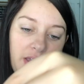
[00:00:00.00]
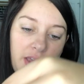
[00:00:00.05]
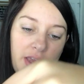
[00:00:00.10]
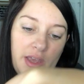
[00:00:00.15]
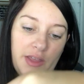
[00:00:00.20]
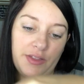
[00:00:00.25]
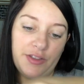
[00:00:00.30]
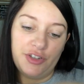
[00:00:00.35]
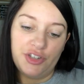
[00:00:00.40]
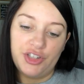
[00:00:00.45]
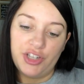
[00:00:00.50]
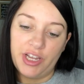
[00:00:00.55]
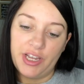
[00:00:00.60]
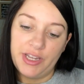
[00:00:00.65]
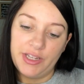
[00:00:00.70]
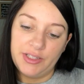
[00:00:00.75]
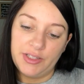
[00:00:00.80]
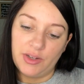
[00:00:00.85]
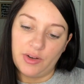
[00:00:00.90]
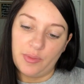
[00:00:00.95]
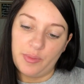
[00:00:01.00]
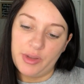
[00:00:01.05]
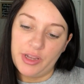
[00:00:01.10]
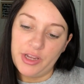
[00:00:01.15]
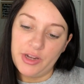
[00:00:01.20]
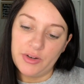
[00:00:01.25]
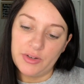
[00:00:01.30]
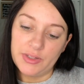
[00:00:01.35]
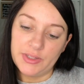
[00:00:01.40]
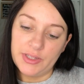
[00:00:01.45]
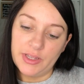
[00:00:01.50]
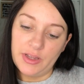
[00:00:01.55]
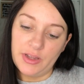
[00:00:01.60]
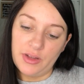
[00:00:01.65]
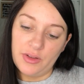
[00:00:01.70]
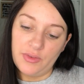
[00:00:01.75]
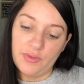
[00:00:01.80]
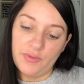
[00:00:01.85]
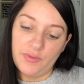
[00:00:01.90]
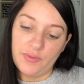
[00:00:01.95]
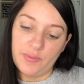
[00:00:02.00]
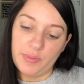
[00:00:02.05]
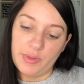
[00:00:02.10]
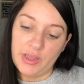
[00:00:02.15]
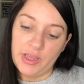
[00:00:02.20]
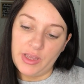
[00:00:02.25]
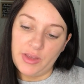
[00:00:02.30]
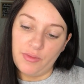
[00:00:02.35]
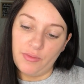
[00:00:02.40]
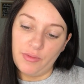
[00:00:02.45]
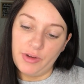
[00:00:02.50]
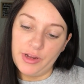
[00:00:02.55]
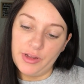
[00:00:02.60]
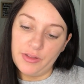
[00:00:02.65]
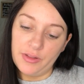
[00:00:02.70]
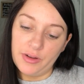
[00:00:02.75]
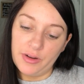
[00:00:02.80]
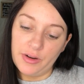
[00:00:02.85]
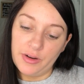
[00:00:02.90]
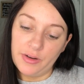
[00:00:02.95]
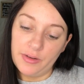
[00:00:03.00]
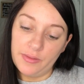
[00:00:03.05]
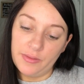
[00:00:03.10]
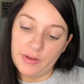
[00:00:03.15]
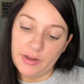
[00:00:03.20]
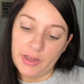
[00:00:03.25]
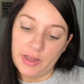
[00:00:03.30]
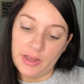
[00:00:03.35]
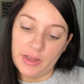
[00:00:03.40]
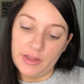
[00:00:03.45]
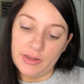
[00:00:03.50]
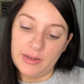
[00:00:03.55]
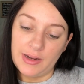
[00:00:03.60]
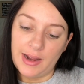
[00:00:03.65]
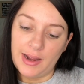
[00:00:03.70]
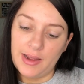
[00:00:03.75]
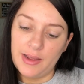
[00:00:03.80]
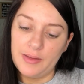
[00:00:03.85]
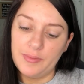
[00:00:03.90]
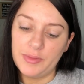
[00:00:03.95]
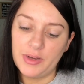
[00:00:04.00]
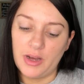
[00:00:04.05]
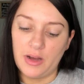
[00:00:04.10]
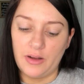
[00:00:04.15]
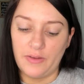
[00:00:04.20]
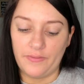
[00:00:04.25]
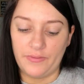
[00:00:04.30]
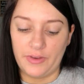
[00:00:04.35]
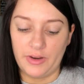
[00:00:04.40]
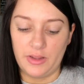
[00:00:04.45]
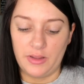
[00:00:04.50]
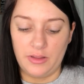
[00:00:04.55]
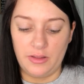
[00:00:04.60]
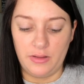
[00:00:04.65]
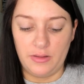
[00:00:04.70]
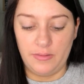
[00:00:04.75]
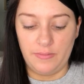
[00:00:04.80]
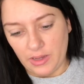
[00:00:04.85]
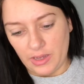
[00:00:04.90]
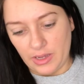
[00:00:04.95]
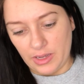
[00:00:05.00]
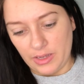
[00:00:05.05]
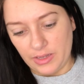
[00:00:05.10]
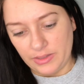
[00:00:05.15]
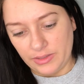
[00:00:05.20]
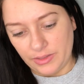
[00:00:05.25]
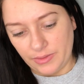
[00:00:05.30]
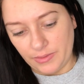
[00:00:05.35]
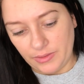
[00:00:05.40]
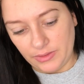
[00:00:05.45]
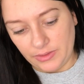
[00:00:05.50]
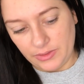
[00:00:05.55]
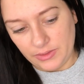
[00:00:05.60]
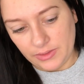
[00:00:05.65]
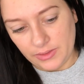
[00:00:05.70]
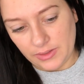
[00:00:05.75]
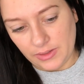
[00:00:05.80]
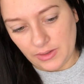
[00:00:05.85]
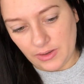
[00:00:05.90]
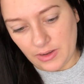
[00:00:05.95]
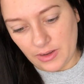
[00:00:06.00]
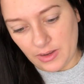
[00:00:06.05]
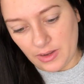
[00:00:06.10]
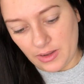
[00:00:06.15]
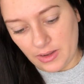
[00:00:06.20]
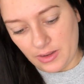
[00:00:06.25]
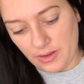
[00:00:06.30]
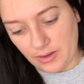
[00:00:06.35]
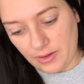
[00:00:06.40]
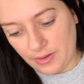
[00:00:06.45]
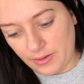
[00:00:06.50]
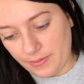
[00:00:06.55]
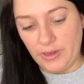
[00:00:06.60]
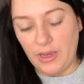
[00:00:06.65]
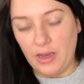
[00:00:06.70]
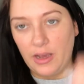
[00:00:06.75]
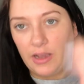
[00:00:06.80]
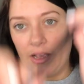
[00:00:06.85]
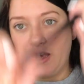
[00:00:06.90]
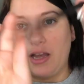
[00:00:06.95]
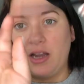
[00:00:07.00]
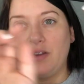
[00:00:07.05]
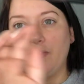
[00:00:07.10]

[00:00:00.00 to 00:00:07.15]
And the shades are Be Yourself, Be Realer, and I'm Confident. Okay, so it looks like got kind